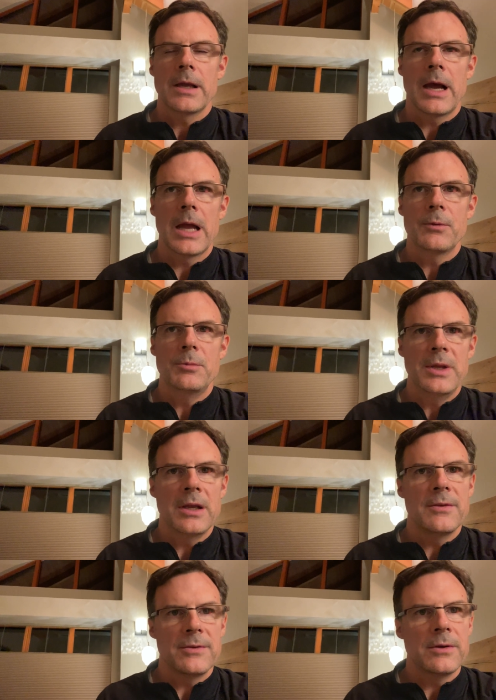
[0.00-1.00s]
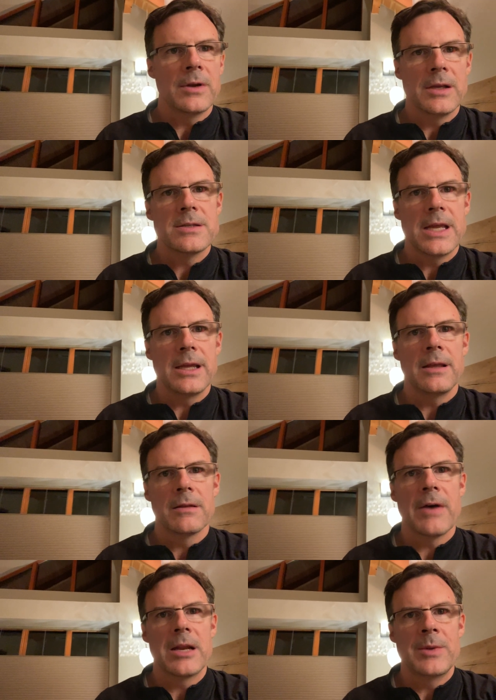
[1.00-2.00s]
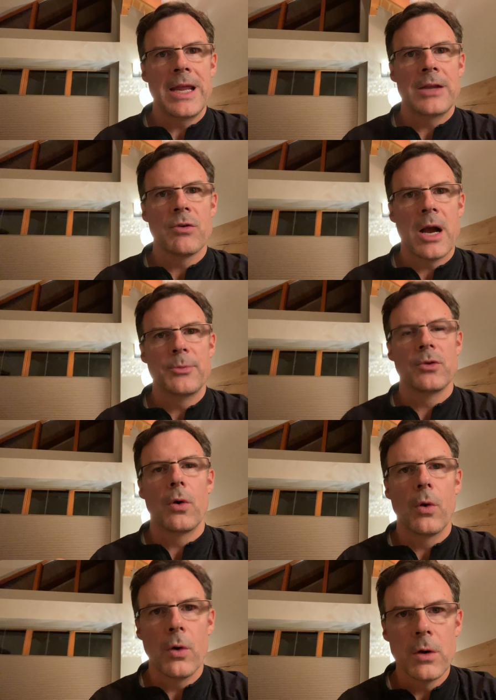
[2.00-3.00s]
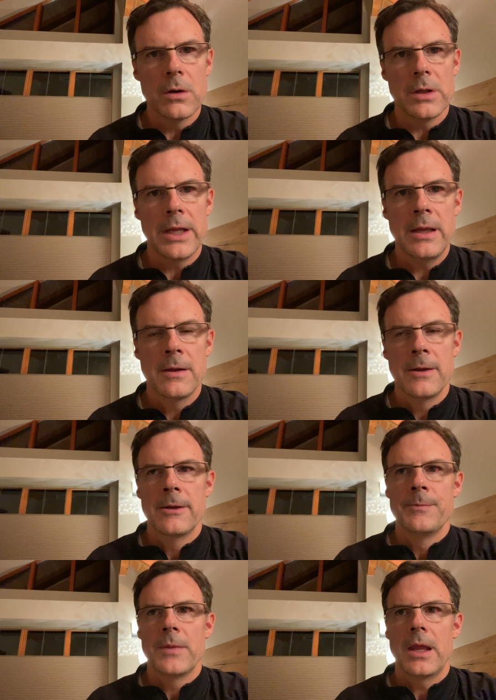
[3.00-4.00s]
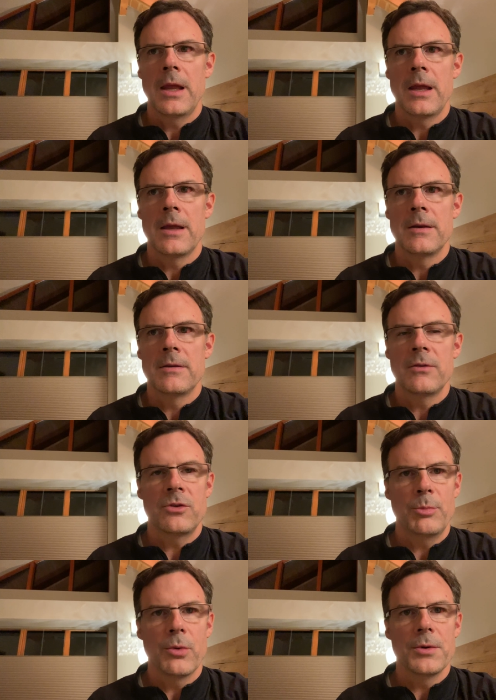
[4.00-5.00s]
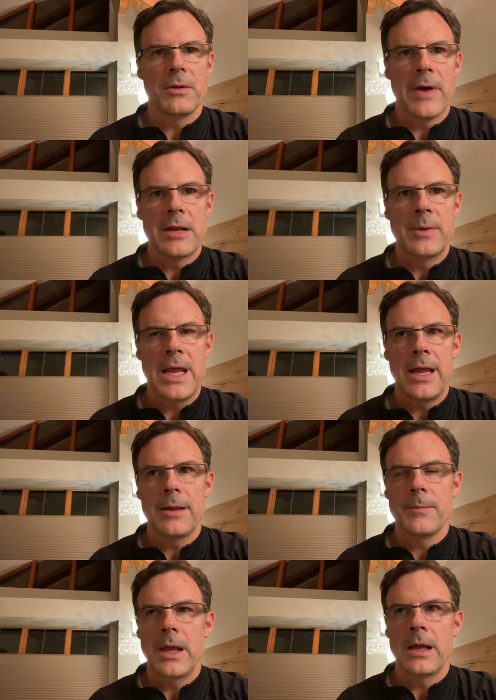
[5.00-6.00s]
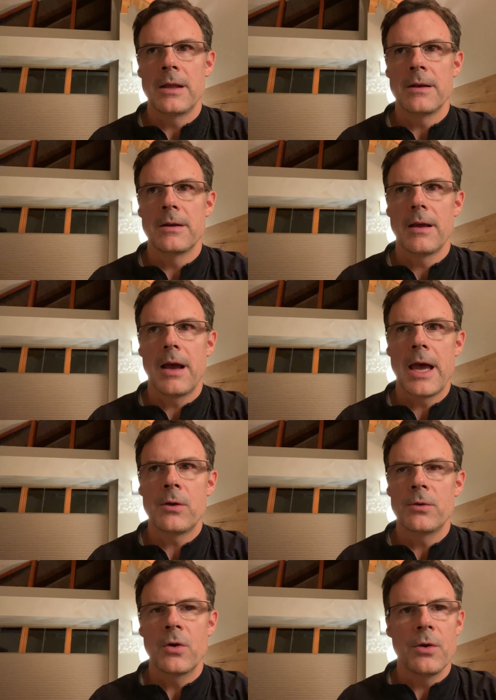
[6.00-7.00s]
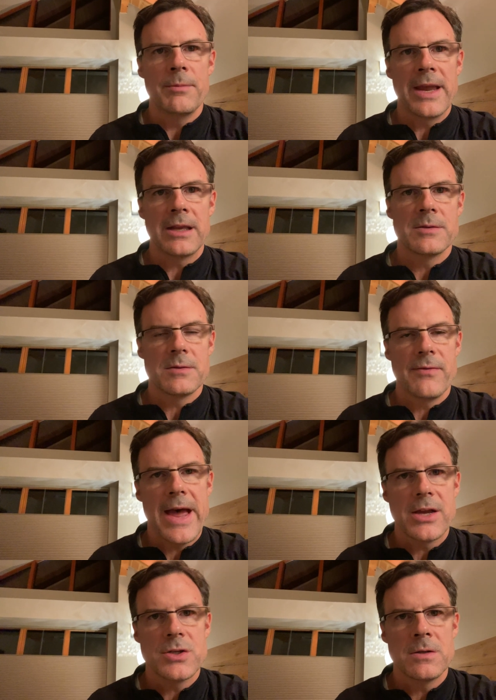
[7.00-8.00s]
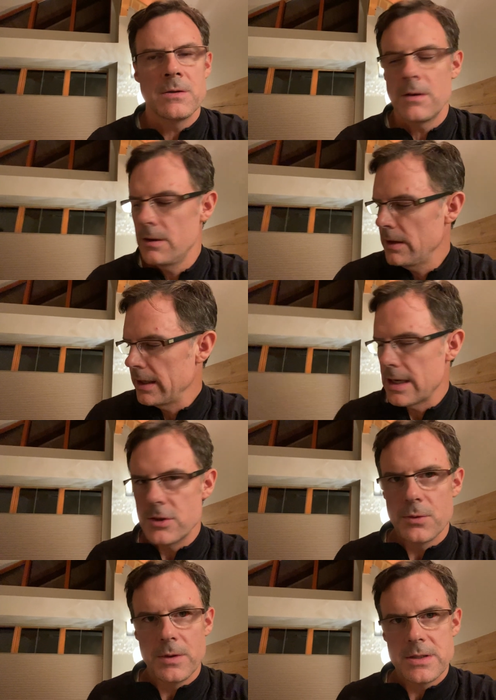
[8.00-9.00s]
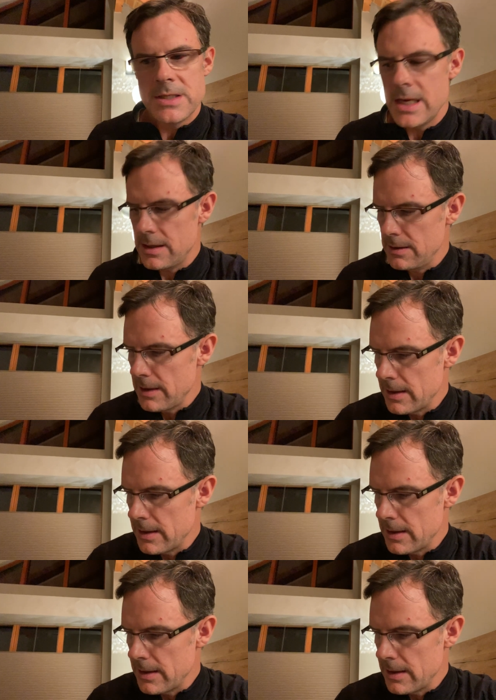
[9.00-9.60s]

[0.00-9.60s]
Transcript: I would be considering taking the vitamin A drops orally and to support the vitamin A. And I don't know the mechanism of action like I do with the zinc.